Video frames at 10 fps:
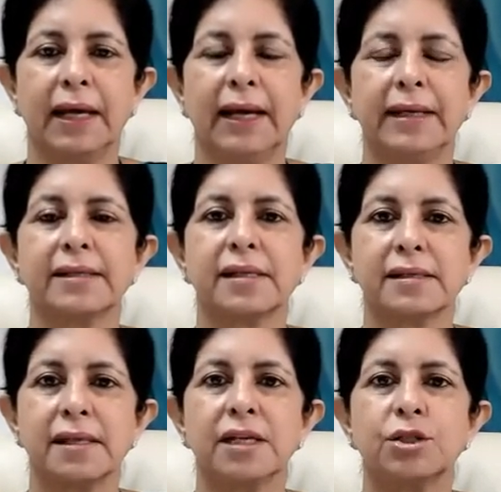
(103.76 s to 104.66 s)
And as a
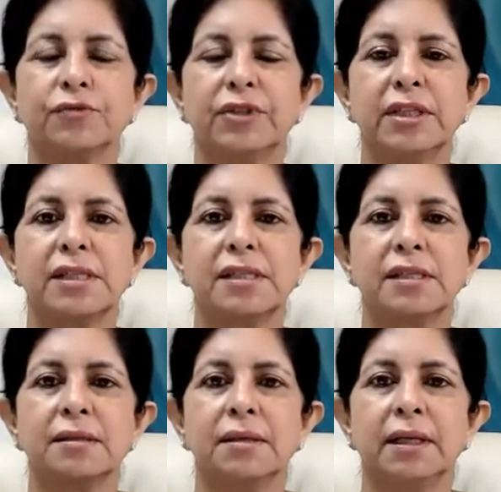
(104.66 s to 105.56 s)
result of
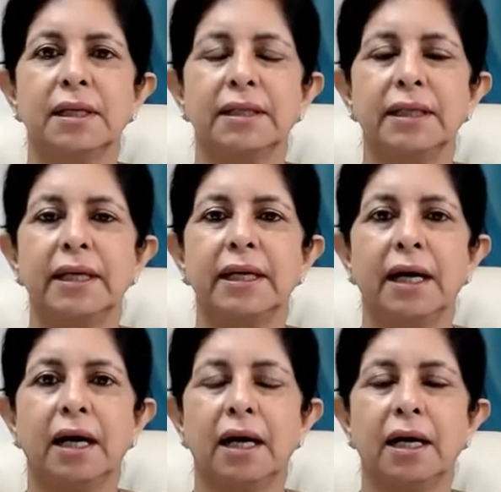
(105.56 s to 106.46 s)
this,
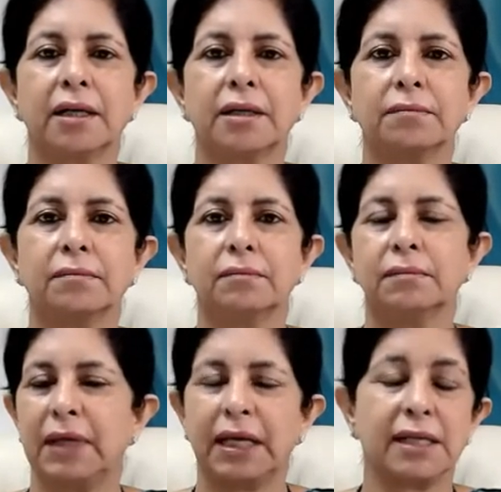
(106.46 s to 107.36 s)
they are,
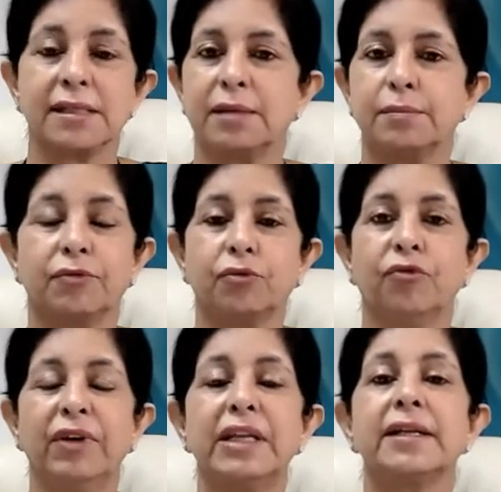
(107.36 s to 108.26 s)
like I said before,
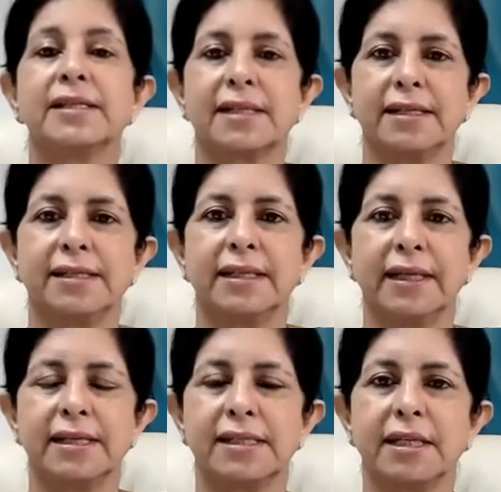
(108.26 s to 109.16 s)
very restless in
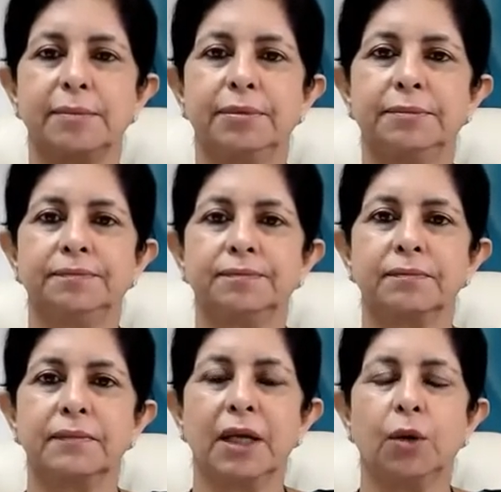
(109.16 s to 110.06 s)
their sleep.
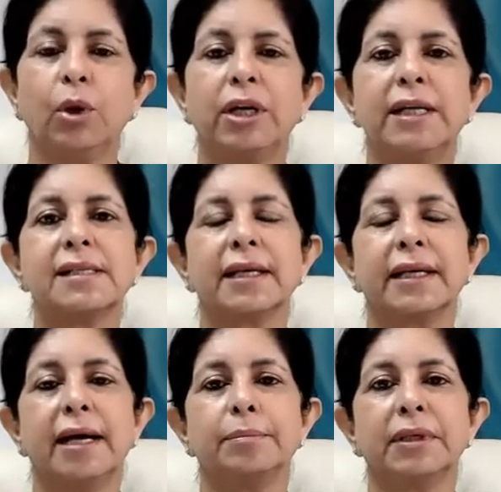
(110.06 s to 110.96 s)
What else can
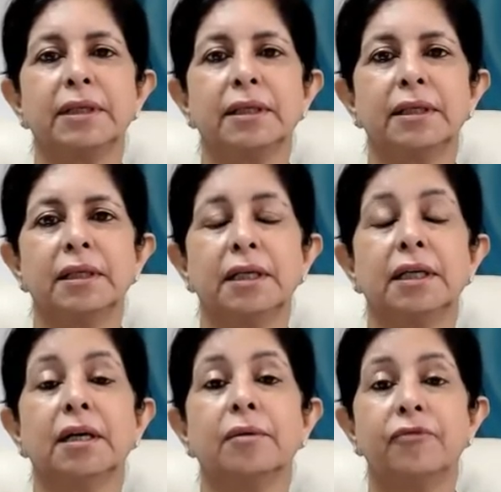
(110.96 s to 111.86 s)
happen?
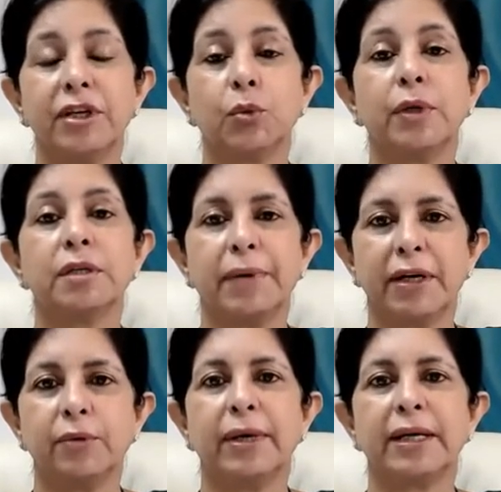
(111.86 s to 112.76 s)
Frequent
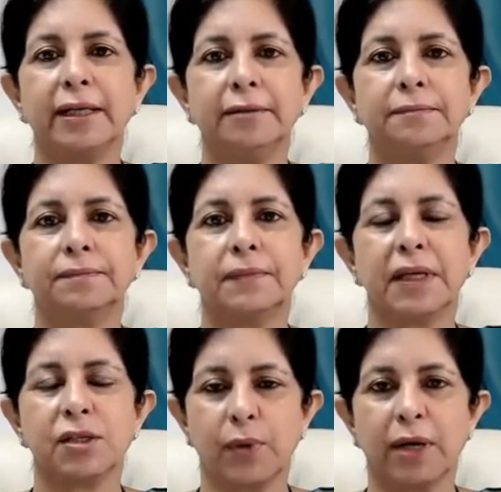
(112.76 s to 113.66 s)
bedwetting
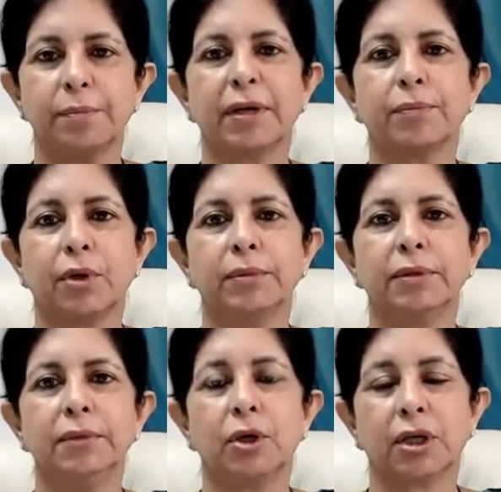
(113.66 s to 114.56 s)
is one big
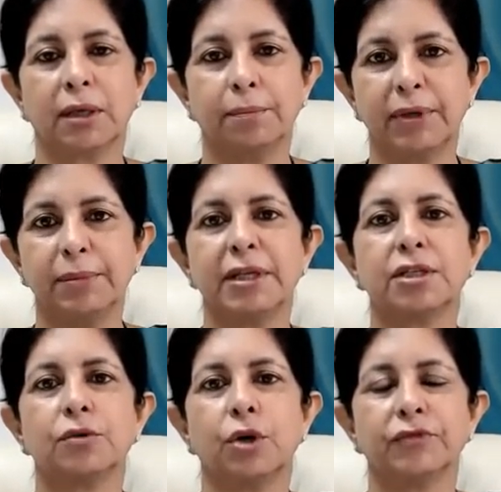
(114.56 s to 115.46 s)
problem or
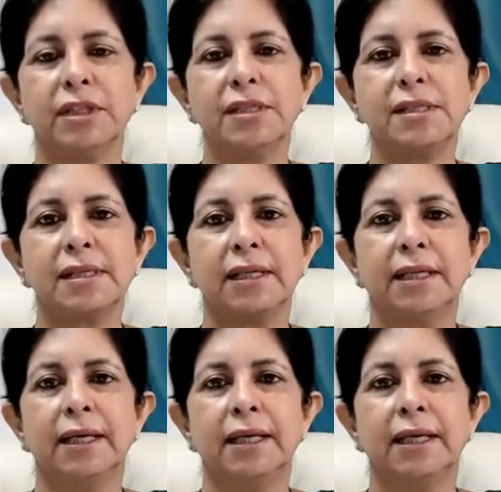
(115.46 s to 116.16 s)
accompaniment of this.